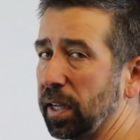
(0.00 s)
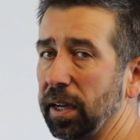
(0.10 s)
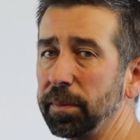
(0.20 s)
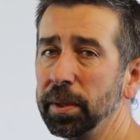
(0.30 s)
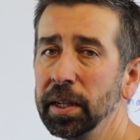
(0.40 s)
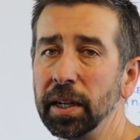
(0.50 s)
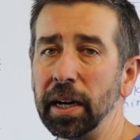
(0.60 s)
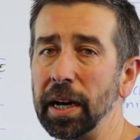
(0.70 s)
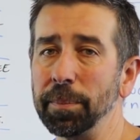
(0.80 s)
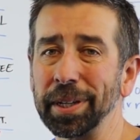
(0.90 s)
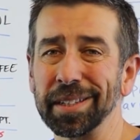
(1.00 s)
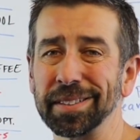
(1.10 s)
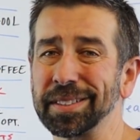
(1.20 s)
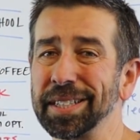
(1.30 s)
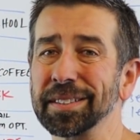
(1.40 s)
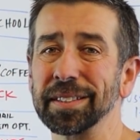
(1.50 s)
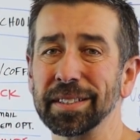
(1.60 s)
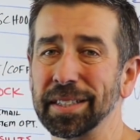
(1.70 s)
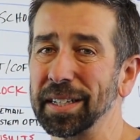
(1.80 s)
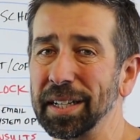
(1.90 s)
time because it
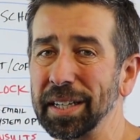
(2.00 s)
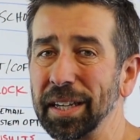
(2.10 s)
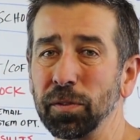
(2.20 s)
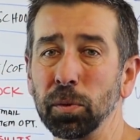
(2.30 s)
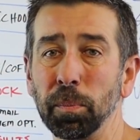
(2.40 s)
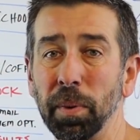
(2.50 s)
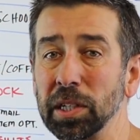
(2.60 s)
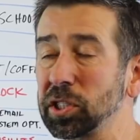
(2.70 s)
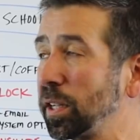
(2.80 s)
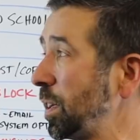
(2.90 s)
doesn't give you much